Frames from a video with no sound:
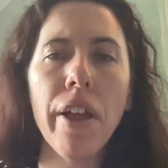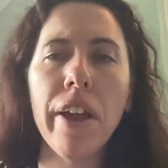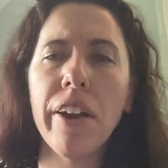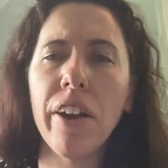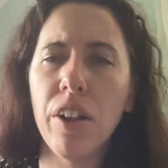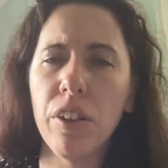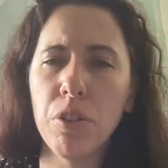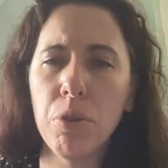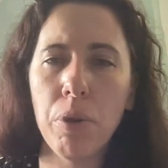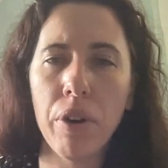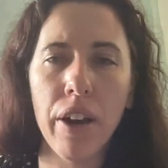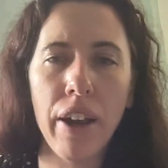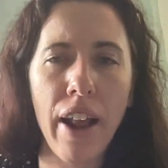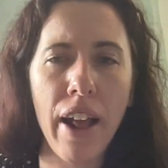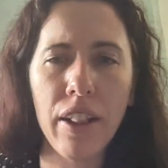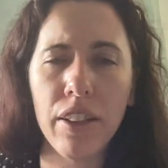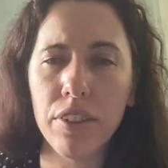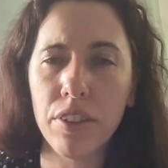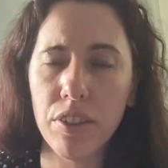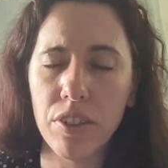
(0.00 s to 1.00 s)
and I'll do an
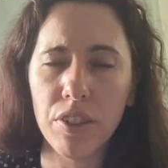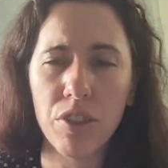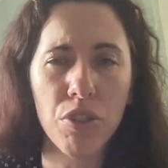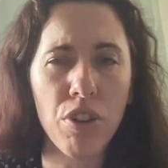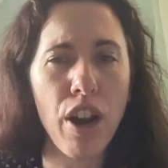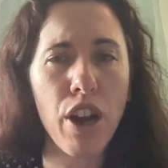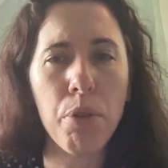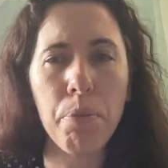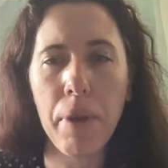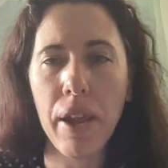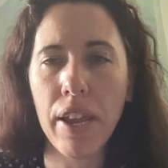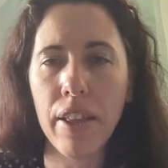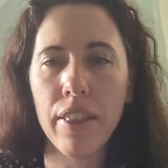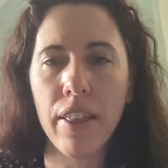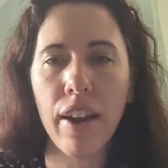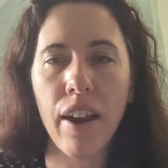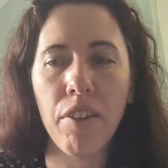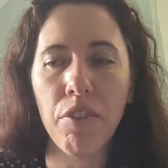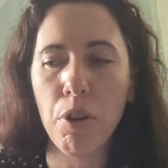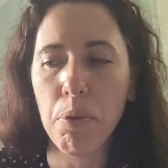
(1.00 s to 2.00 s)
analysis and try to make it
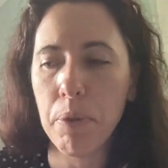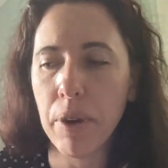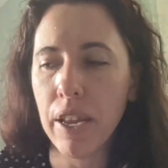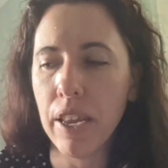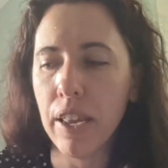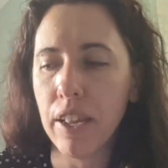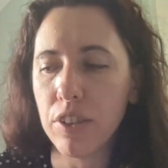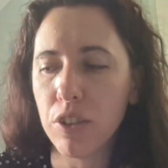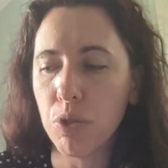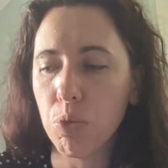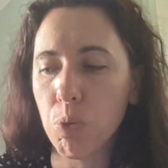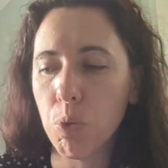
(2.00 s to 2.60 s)
that everybody gets